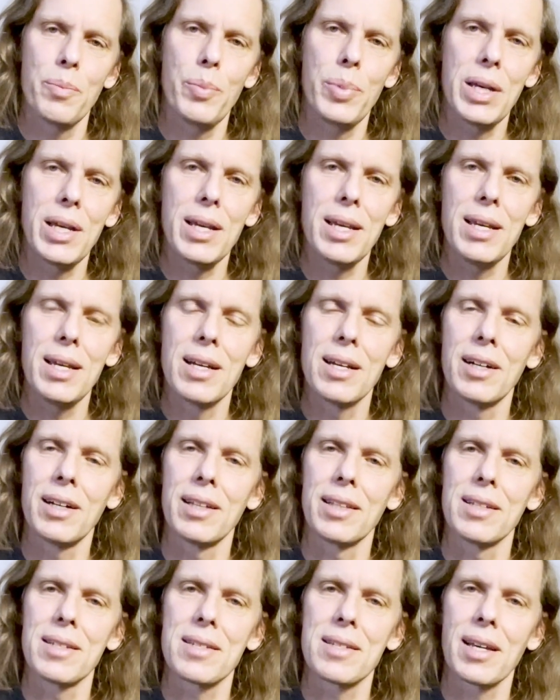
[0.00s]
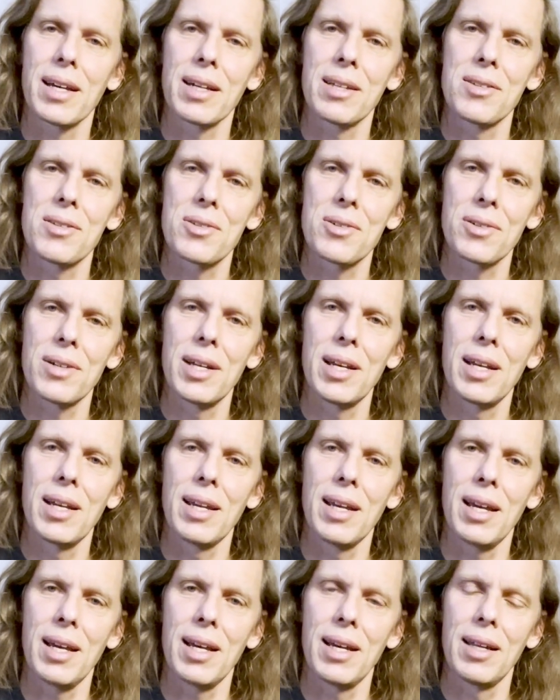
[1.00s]
B on the 2nd
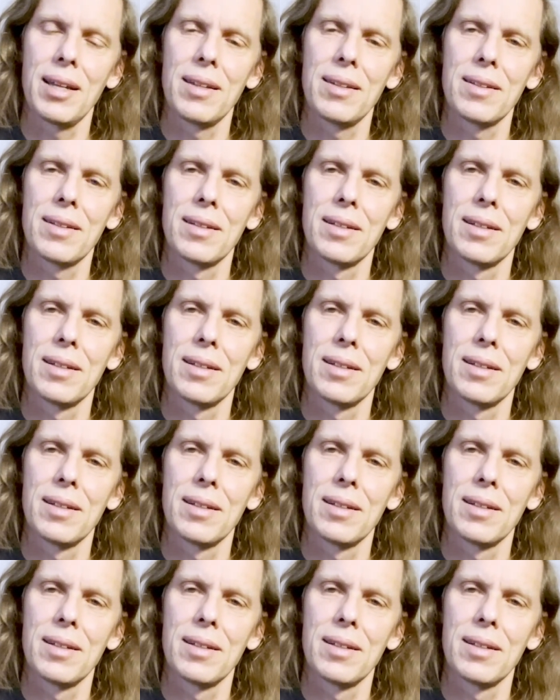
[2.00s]
string, and